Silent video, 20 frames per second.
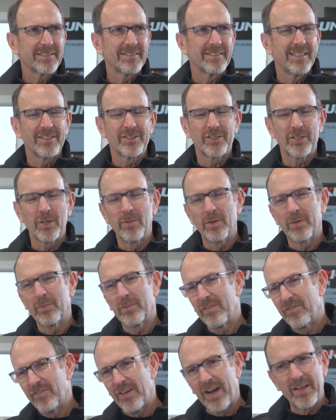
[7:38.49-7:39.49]
And so when
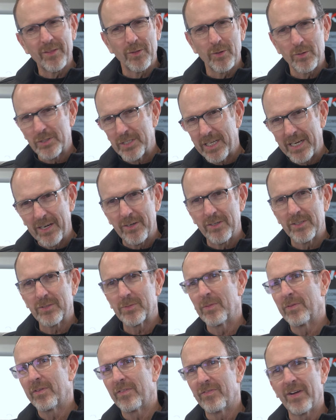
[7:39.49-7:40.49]
we find those errors,
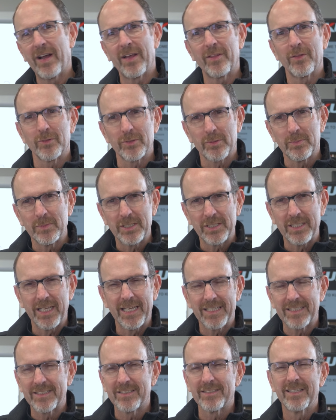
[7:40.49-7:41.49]
when we find those
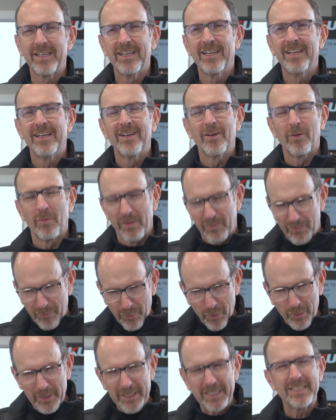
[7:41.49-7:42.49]
mistakes, we
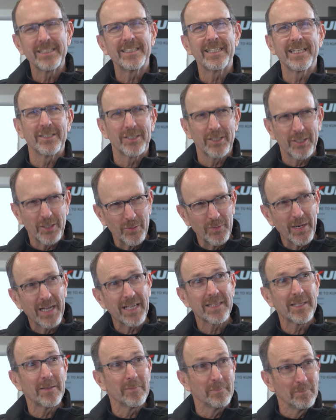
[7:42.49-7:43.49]
fully intend to
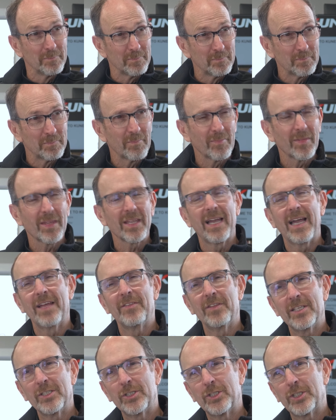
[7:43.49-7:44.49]
correct them
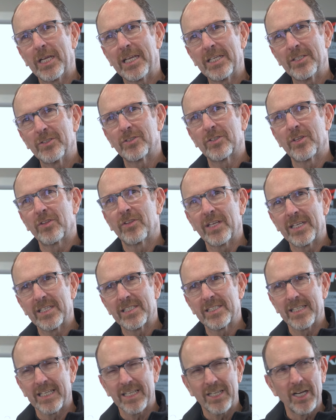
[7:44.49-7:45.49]
and then change the
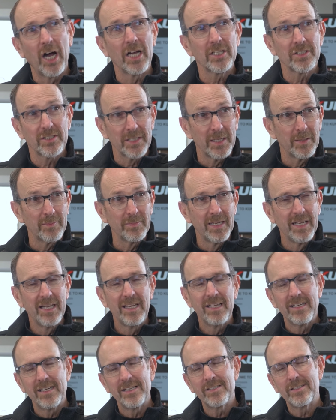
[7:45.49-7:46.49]
things that cause them
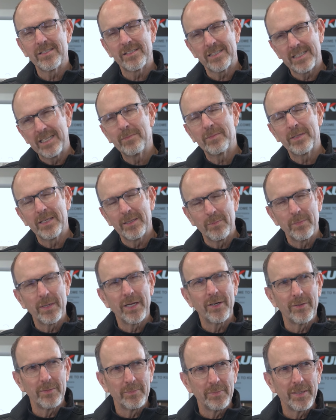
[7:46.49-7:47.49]
and just keep getting
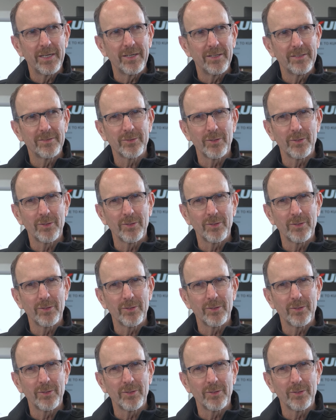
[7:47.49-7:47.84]
better and better.